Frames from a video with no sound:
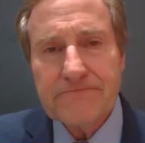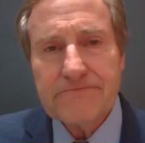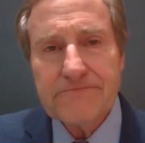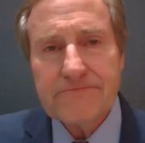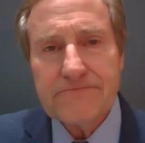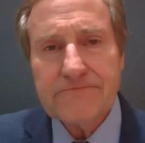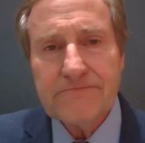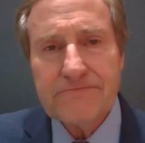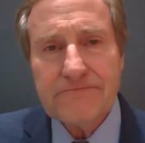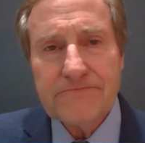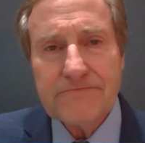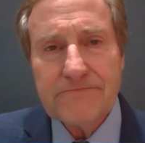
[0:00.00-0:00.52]
a
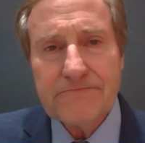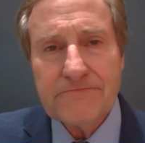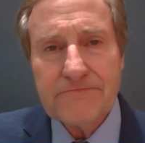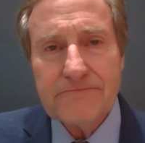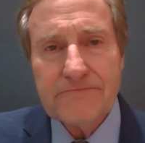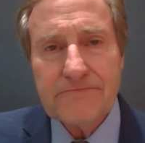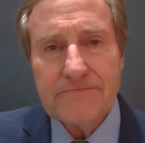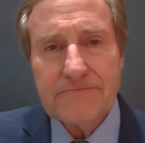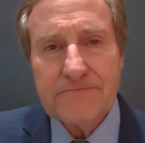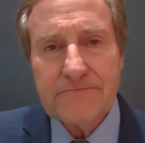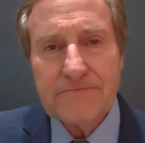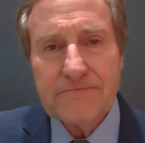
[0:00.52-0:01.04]
shortage
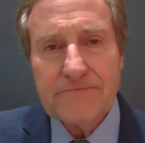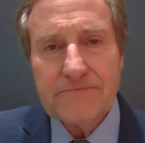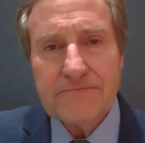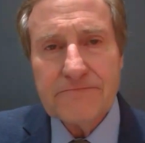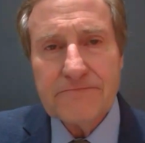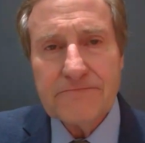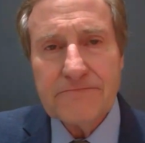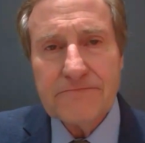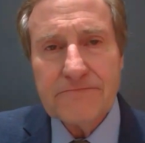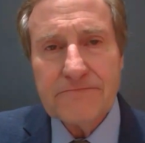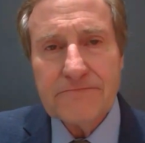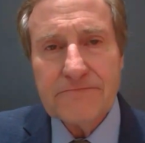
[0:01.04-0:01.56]
or a
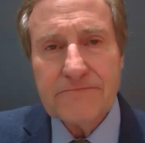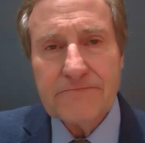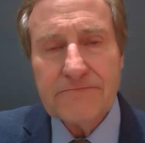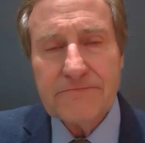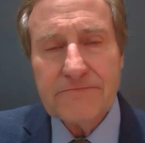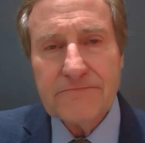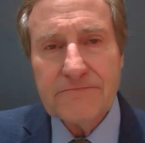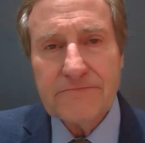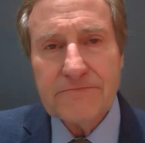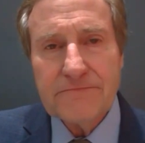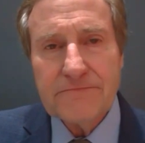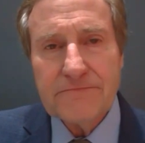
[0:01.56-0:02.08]
surplus
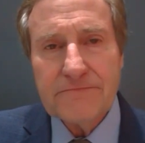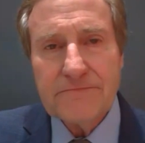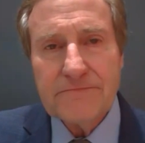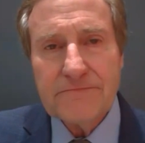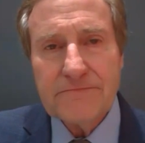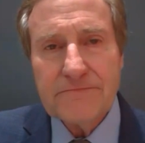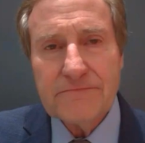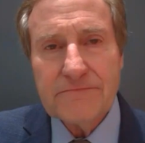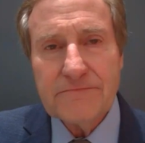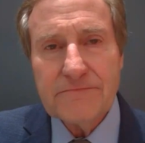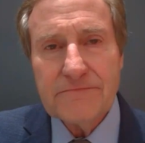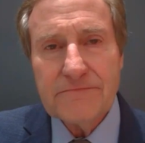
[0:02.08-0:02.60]
of these
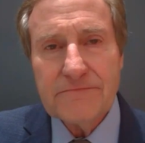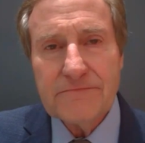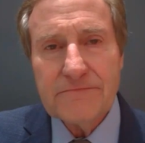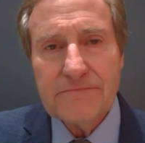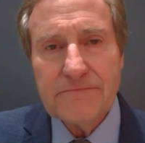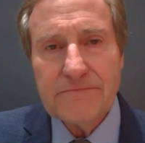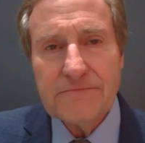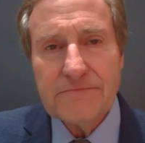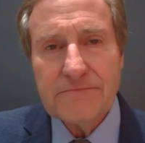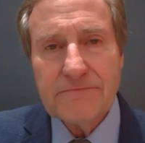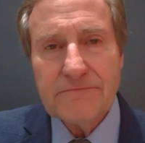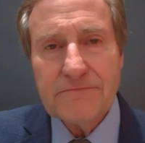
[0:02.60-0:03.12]
two drugs
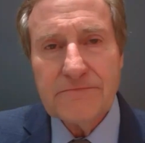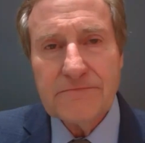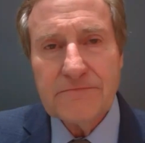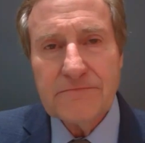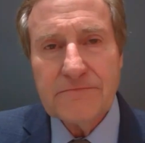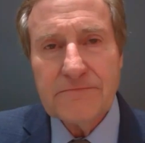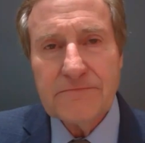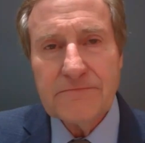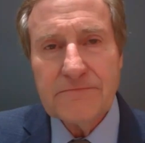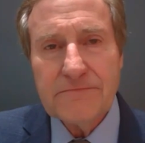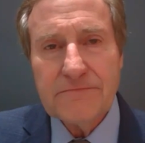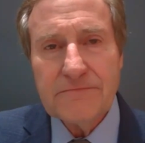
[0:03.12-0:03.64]
that you want to
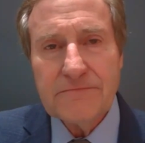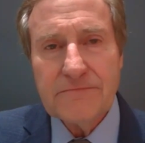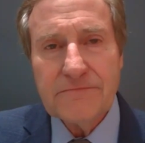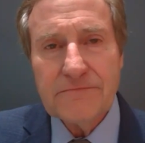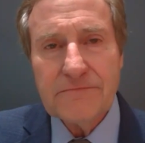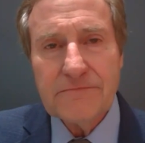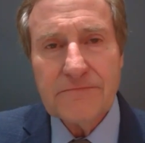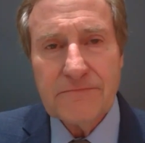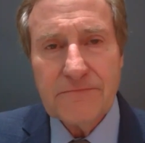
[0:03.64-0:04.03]
use?